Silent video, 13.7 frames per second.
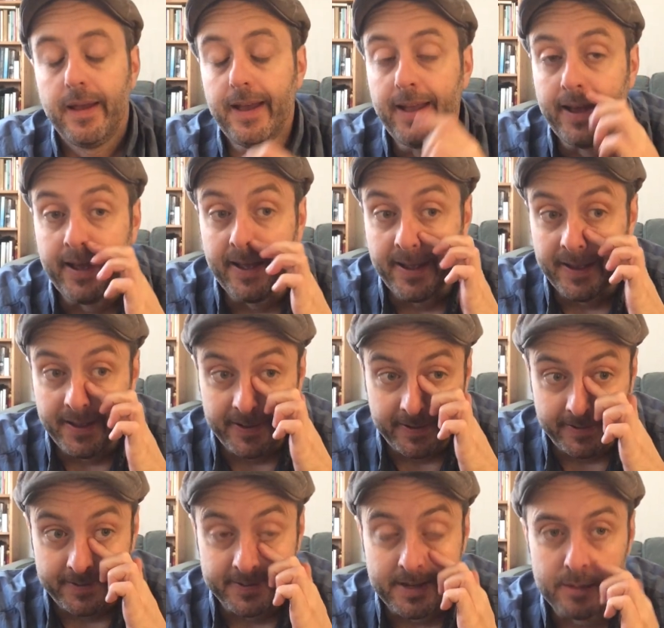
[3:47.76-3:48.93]

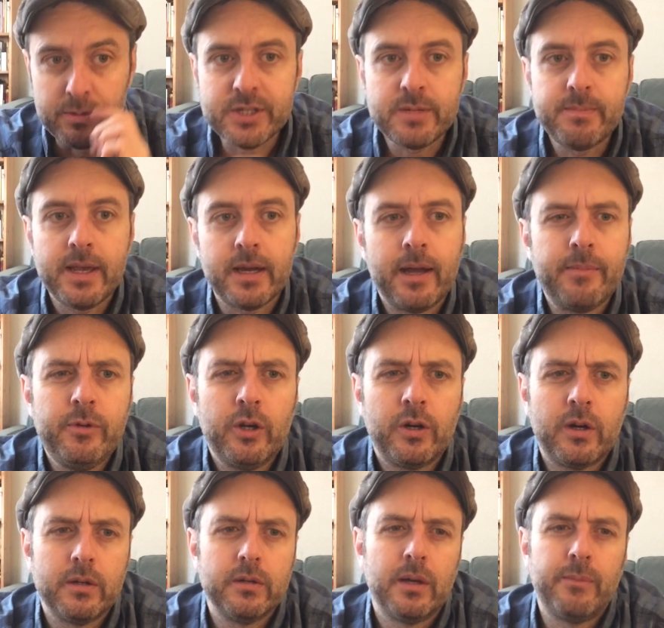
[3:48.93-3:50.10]
And I must admit, I'm
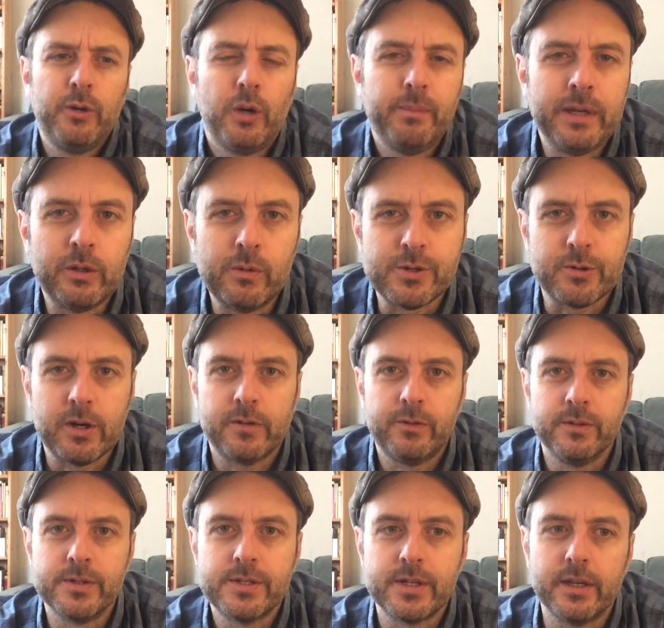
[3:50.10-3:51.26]
not a big autograph
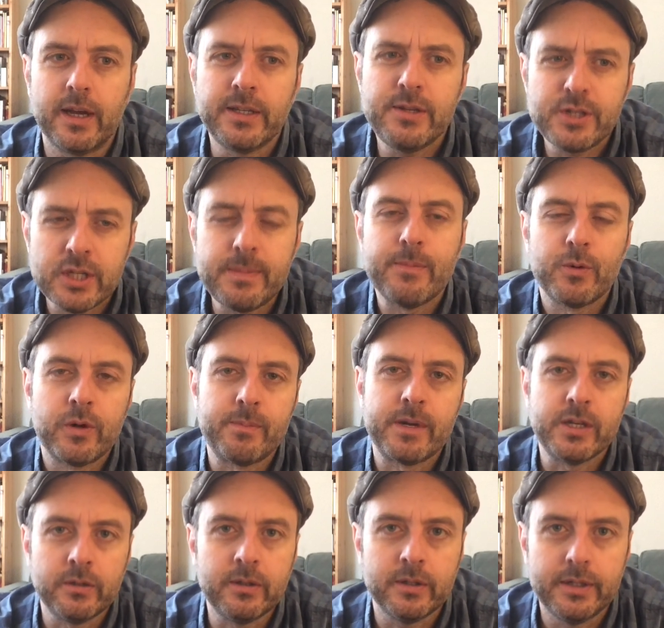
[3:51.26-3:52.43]
hunter. I used to be more in my
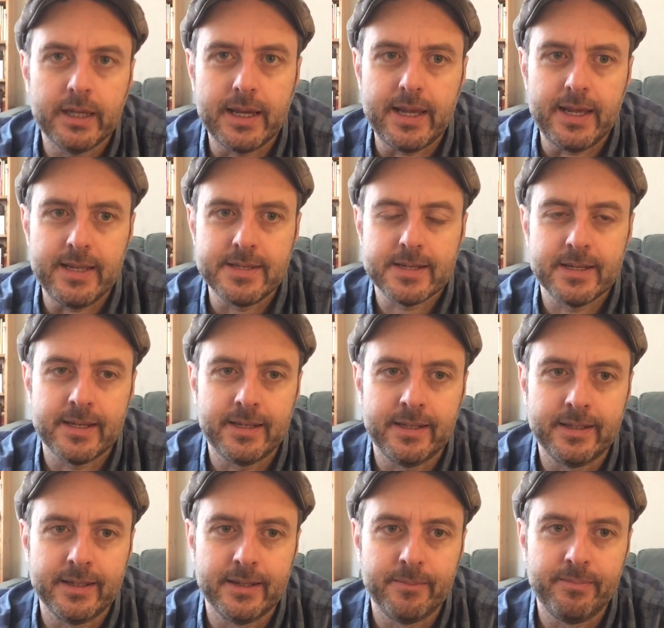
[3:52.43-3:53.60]
younger days,
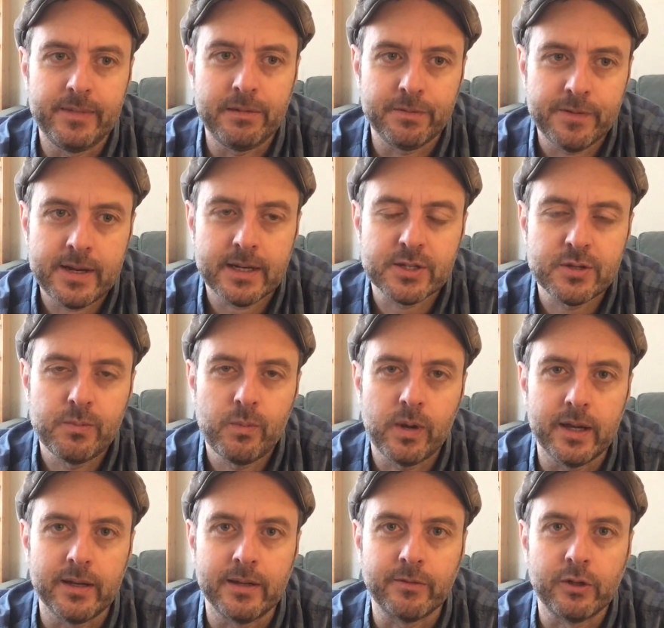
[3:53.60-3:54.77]
and in fact
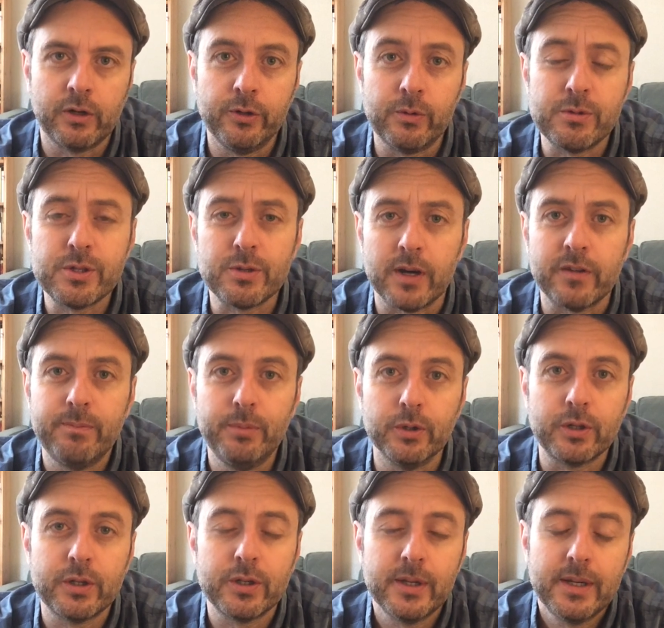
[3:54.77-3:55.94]
somewhere I've got an autograph
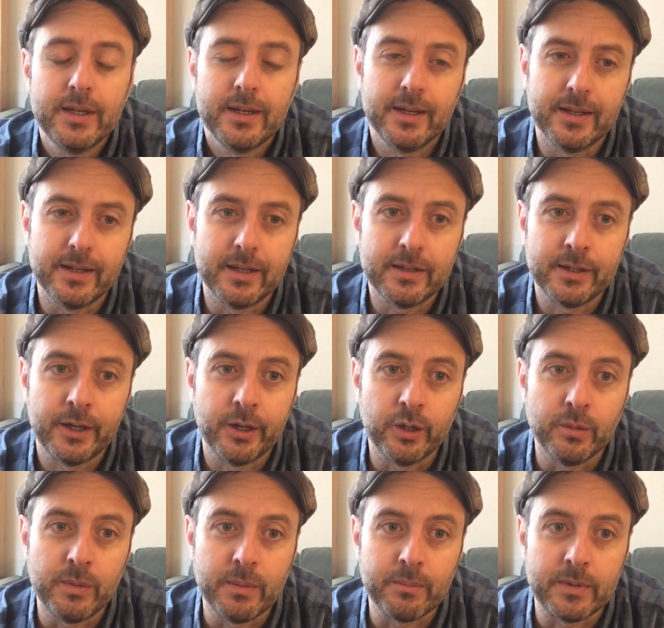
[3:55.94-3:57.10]
book at
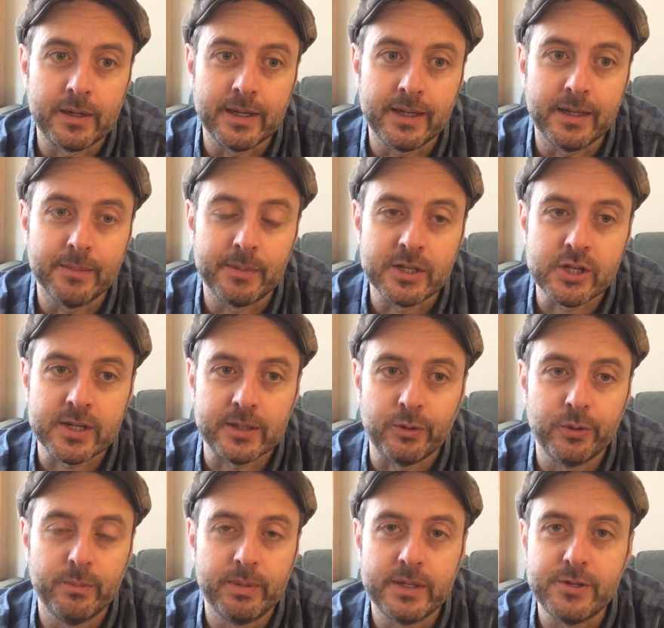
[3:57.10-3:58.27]
home in my
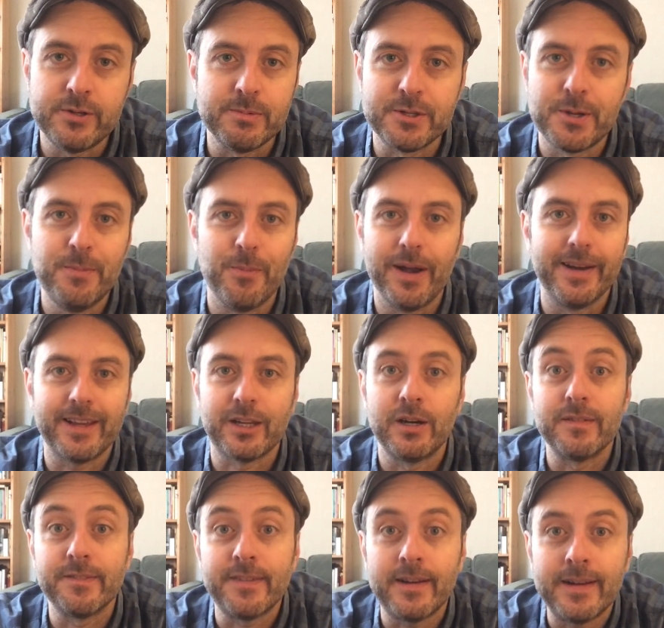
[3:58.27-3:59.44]
childhood bedroom somewhere, and I
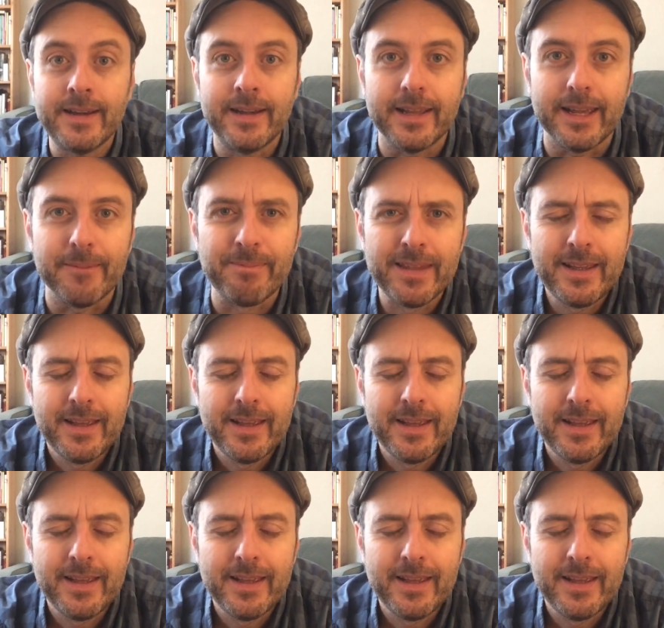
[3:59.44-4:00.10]
can't find it.